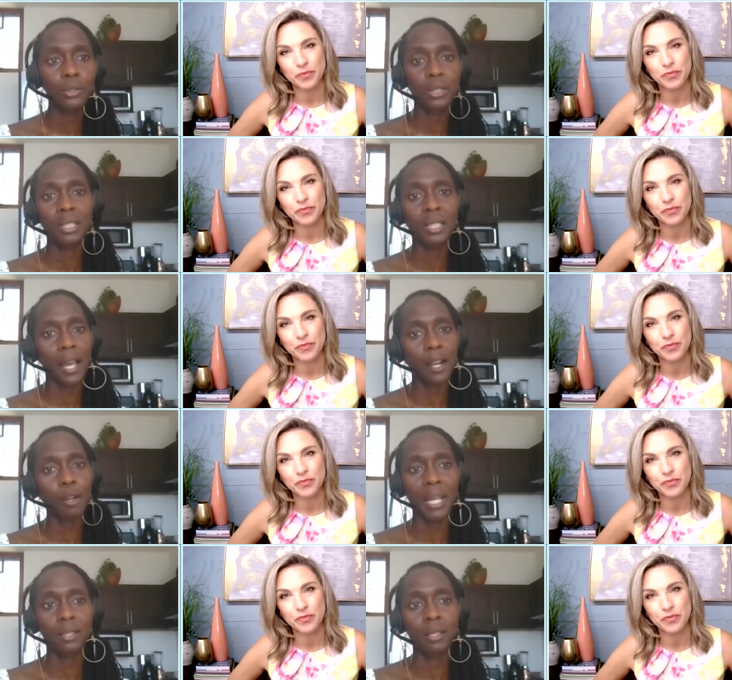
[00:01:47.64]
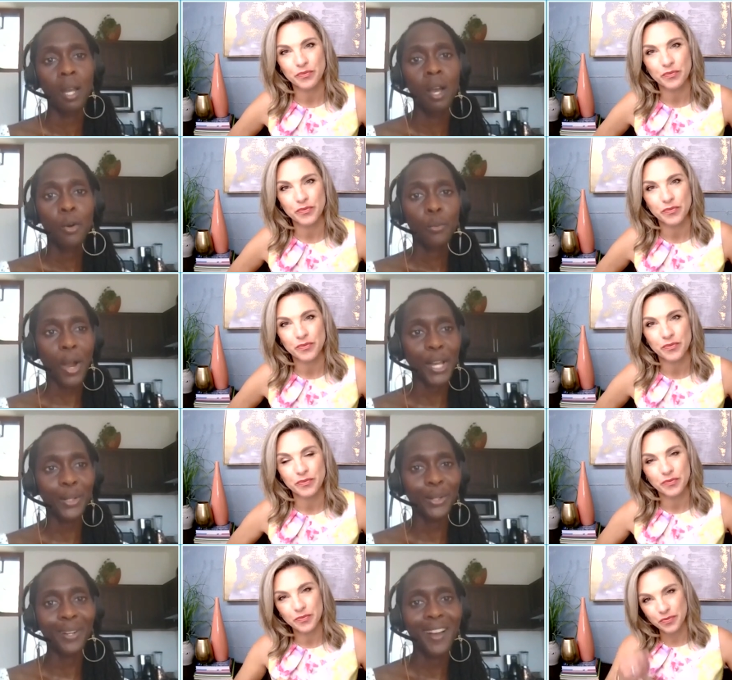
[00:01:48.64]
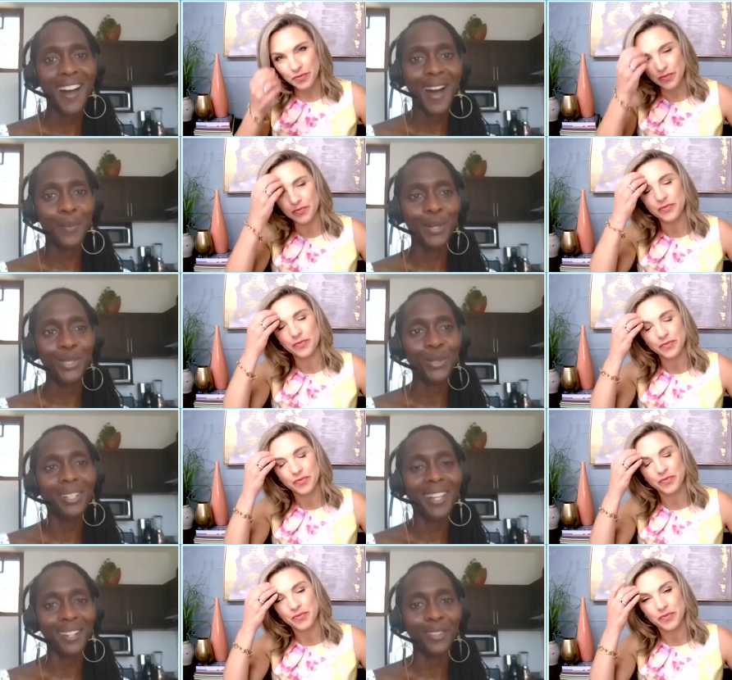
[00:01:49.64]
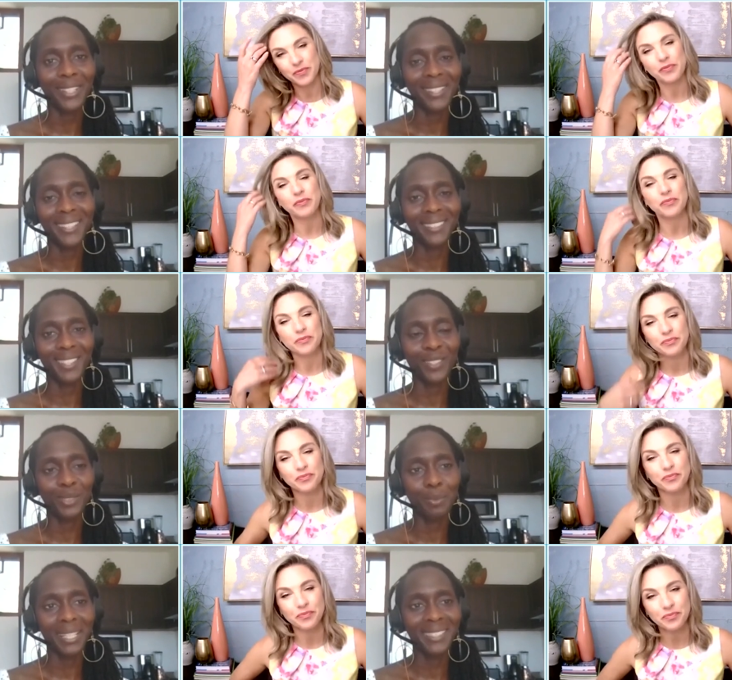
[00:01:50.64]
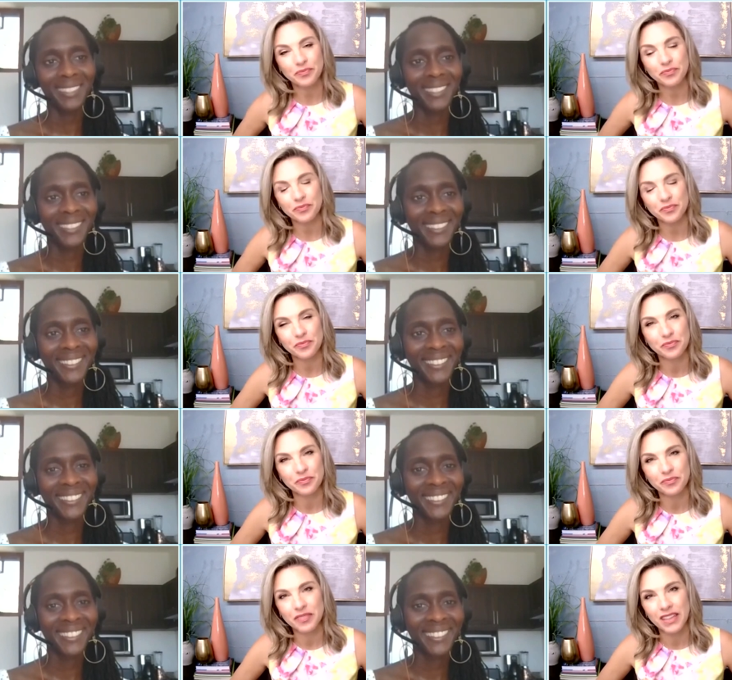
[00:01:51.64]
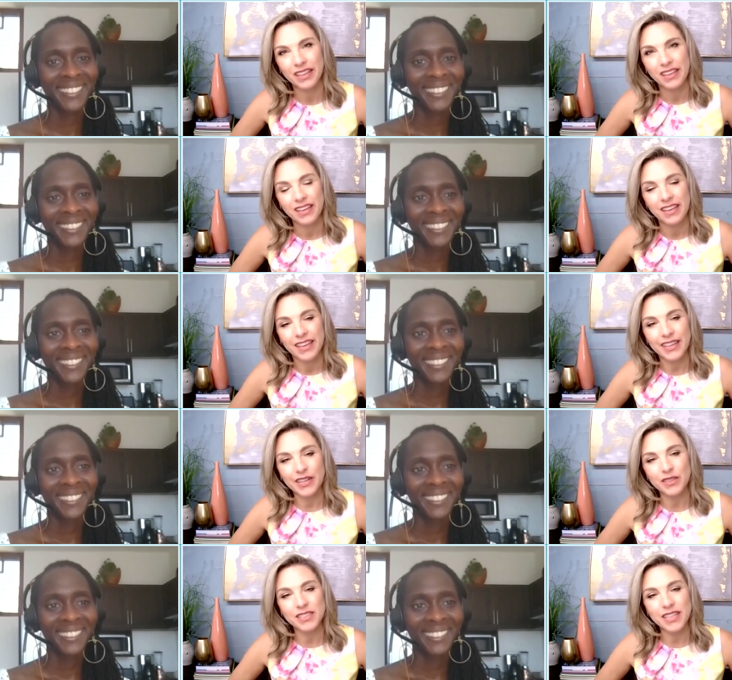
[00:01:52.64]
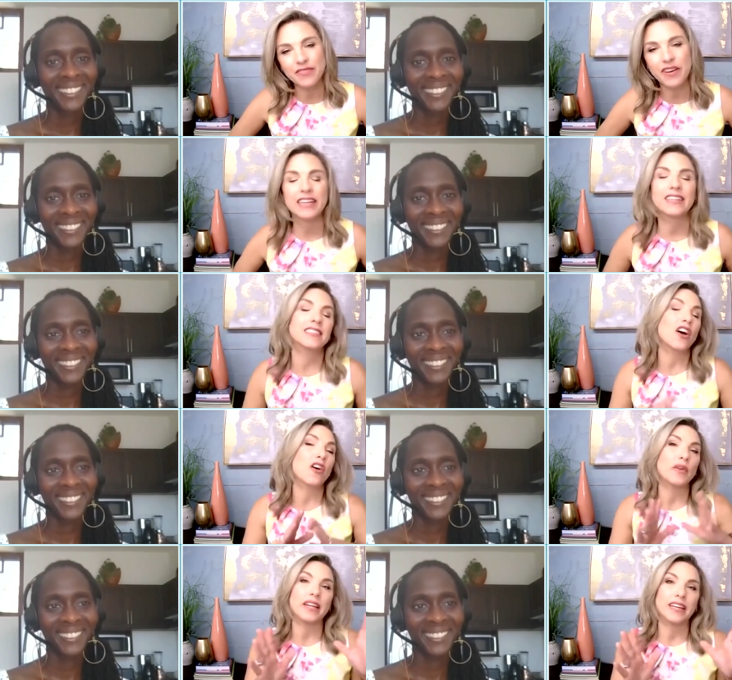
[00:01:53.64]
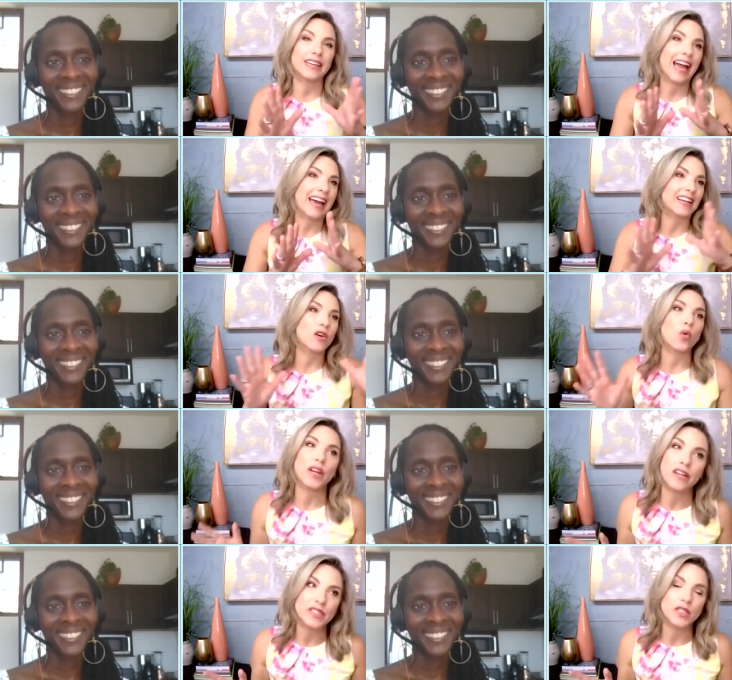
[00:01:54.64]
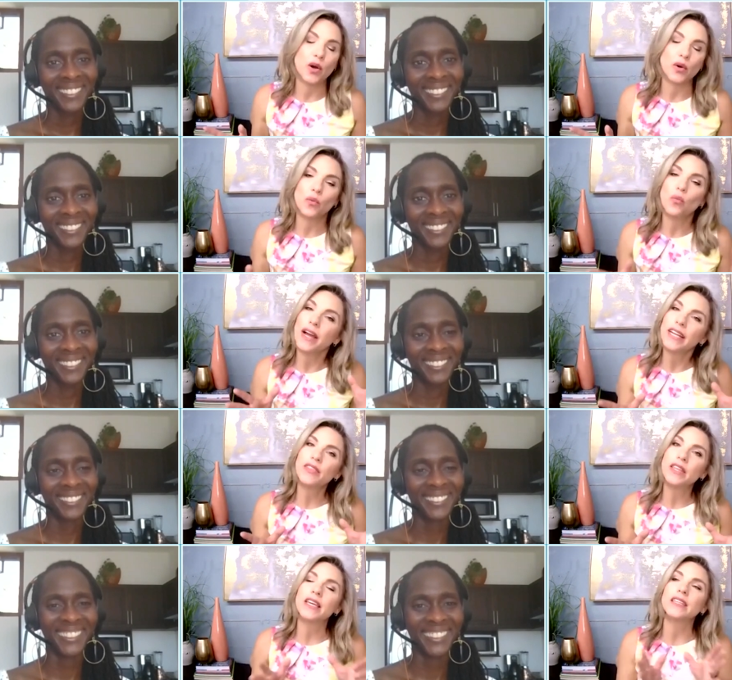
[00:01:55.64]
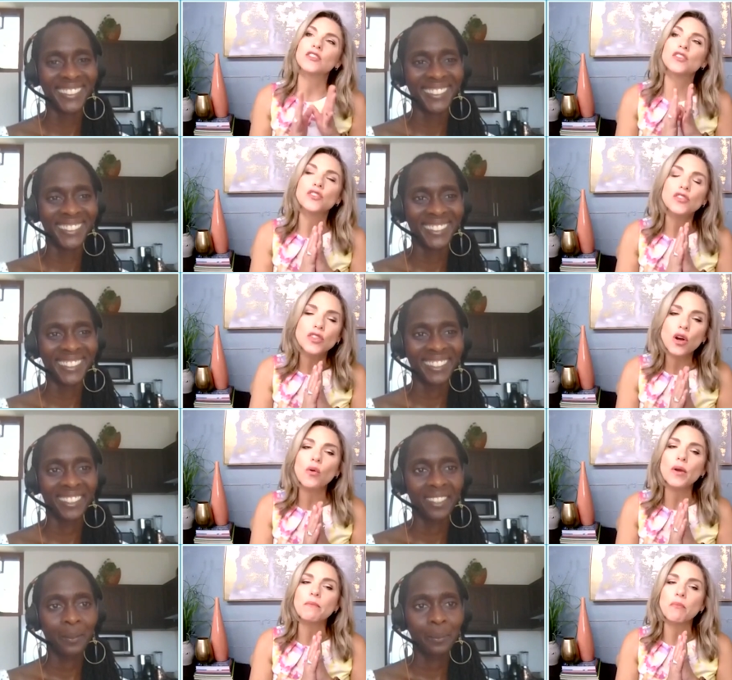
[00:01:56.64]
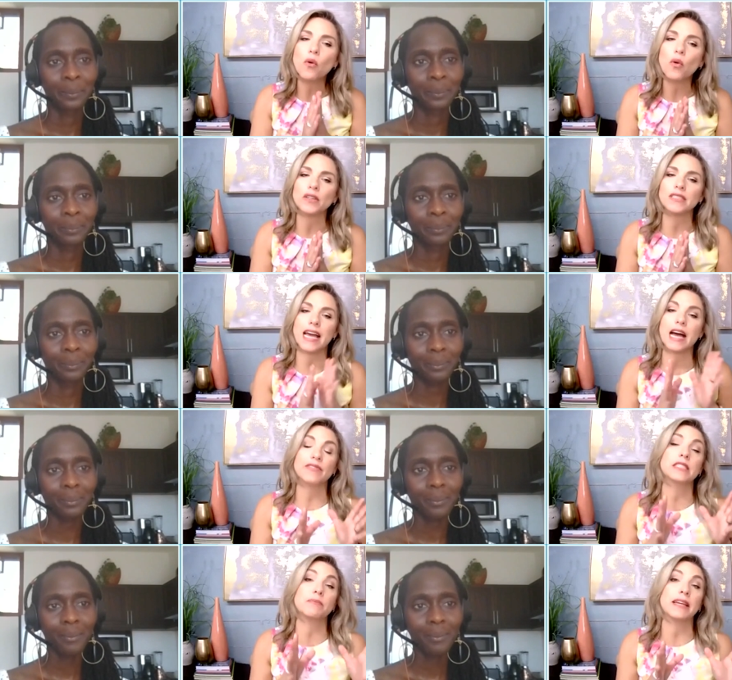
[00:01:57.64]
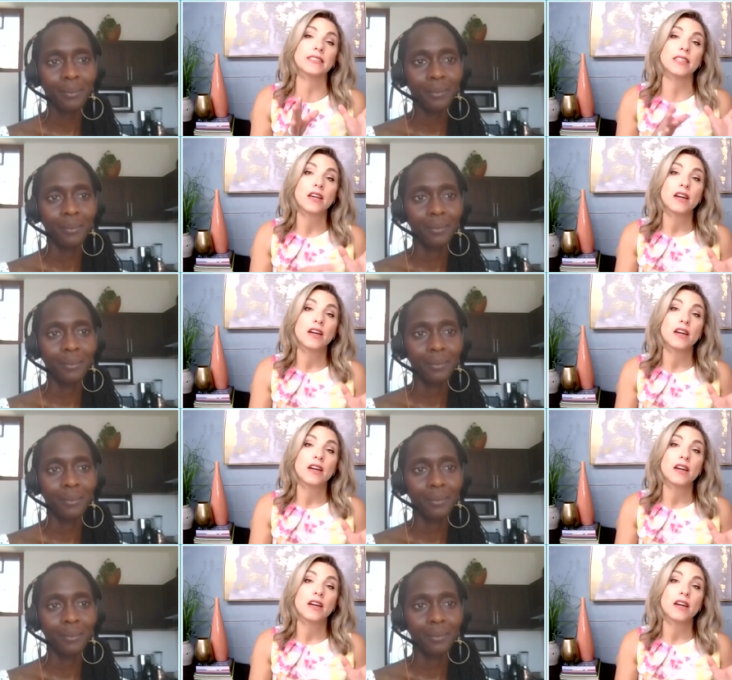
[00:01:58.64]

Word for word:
Speaker 1: who's a Seattle-based writer and doing a lot of great things in this space.
Speaker 2: You know, sci-fi is already a category of its own. Why do you think it's so important to have a space